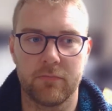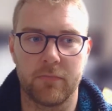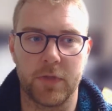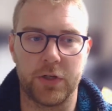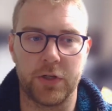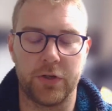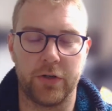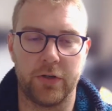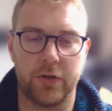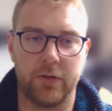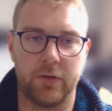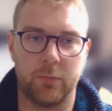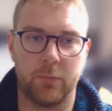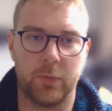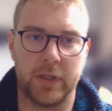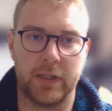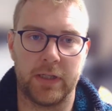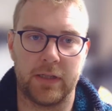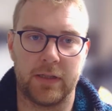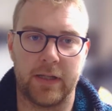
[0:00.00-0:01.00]
you
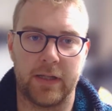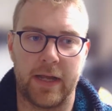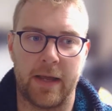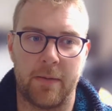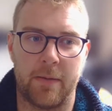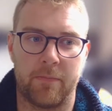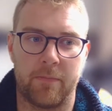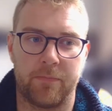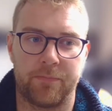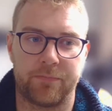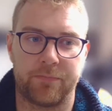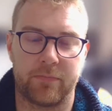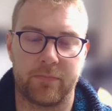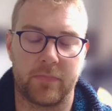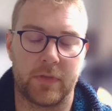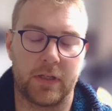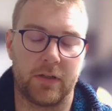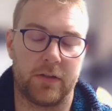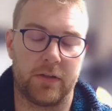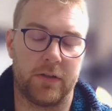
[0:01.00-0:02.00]
will
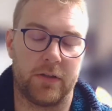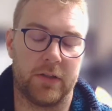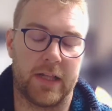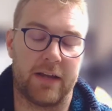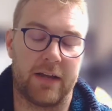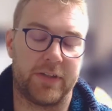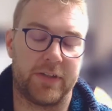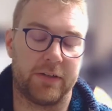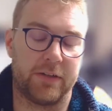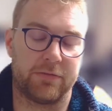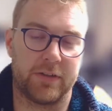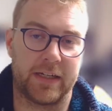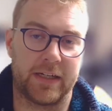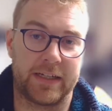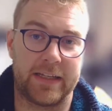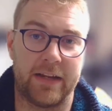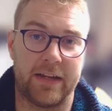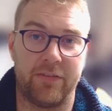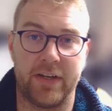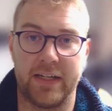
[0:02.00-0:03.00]
you'll have different
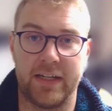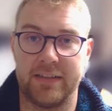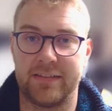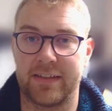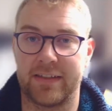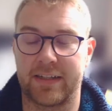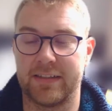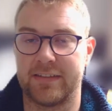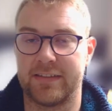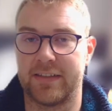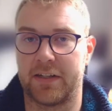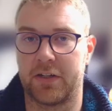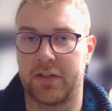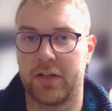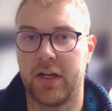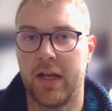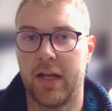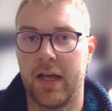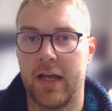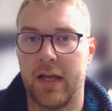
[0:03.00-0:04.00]
activities to consider.
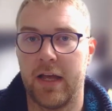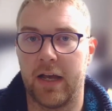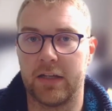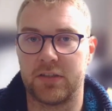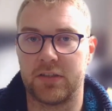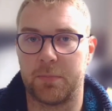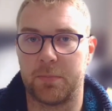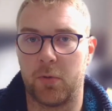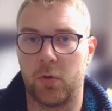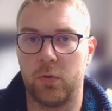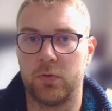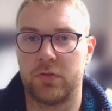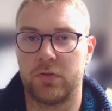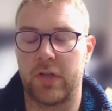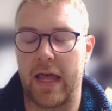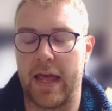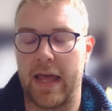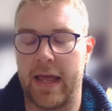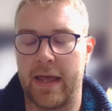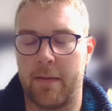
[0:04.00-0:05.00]
I
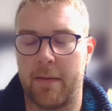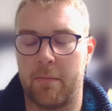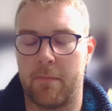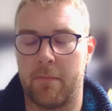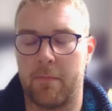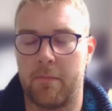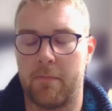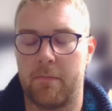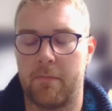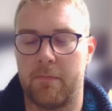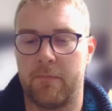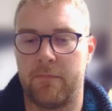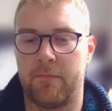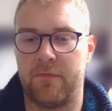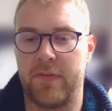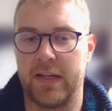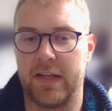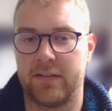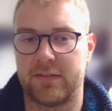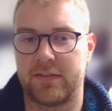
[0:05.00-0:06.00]
suppose
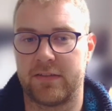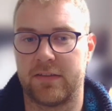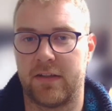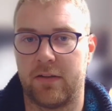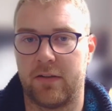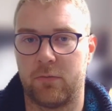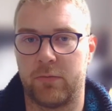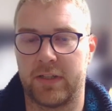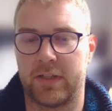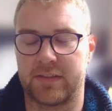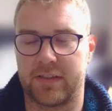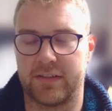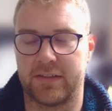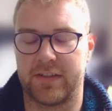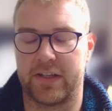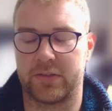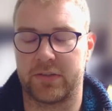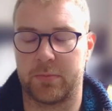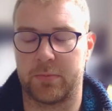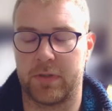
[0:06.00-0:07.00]
this risk
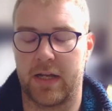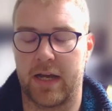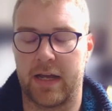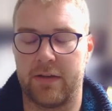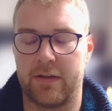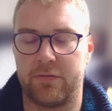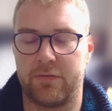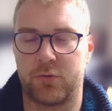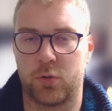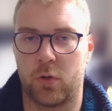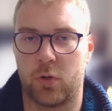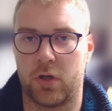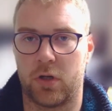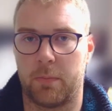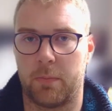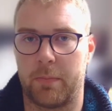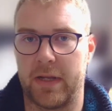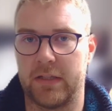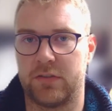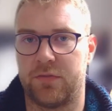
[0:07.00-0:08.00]
assessment I've drawn
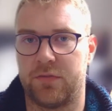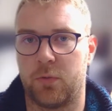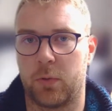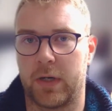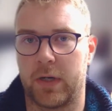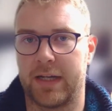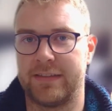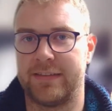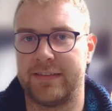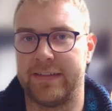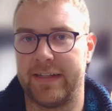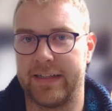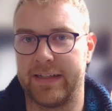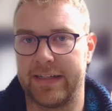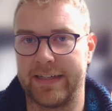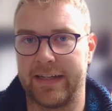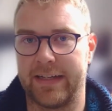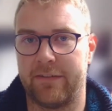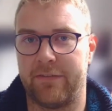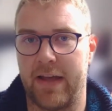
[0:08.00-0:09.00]
up is for a
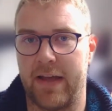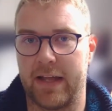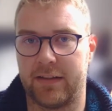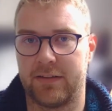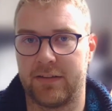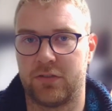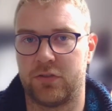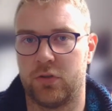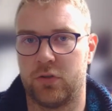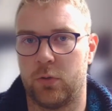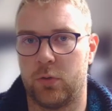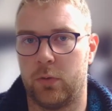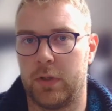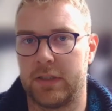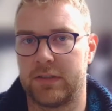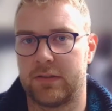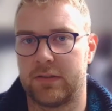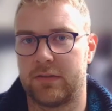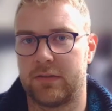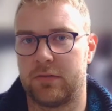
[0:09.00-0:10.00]
sailing event, so
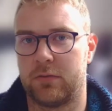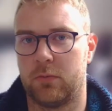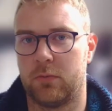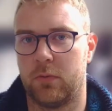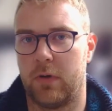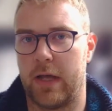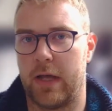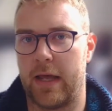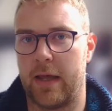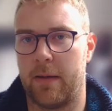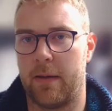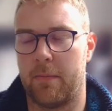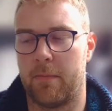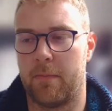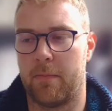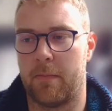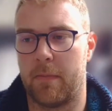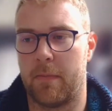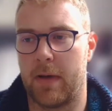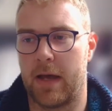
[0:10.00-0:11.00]
it's
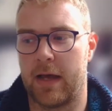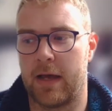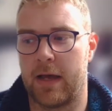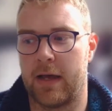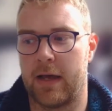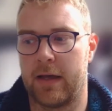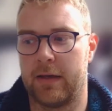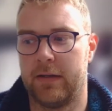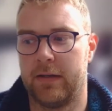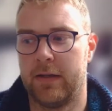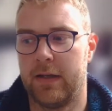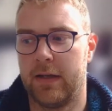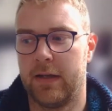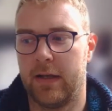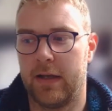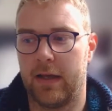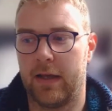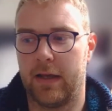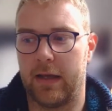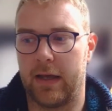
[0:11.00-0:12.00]
at
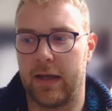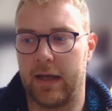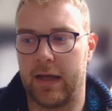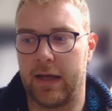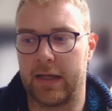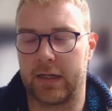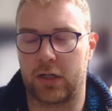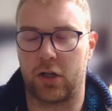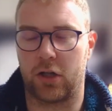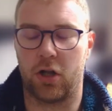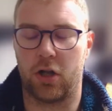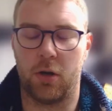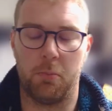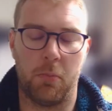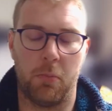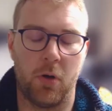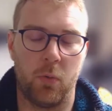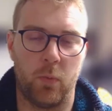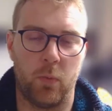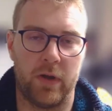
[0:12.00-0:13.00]
a
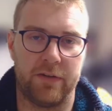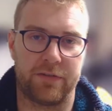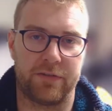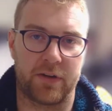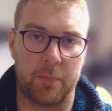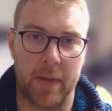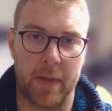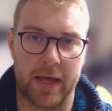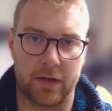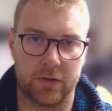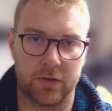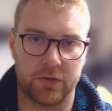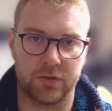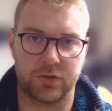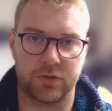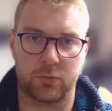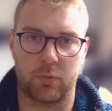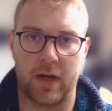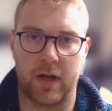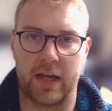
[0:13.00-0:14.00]
club with
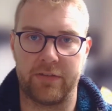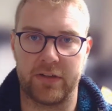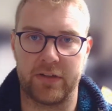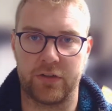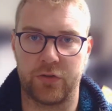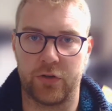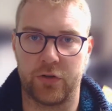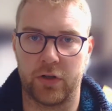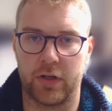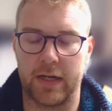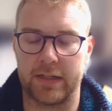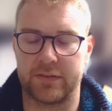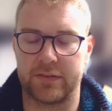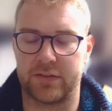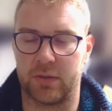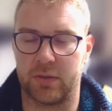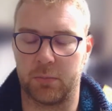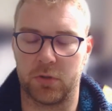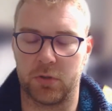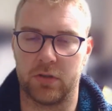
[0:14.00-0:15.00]
competitors arriving to it. It's
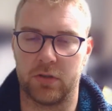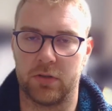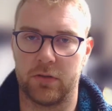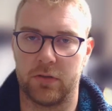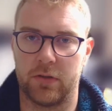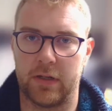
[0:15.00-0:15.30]
similar